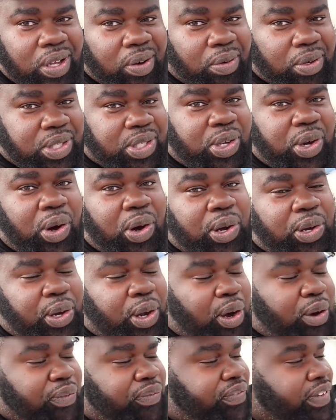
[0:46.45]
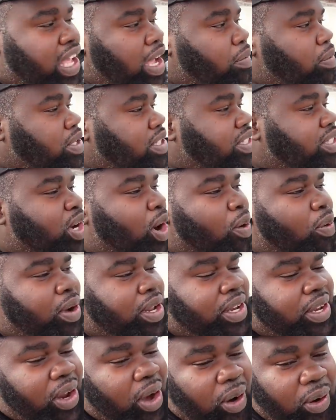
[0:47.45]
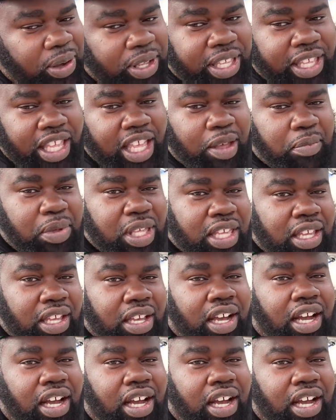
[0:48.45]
What's going on, fam? What's going on, you hear me?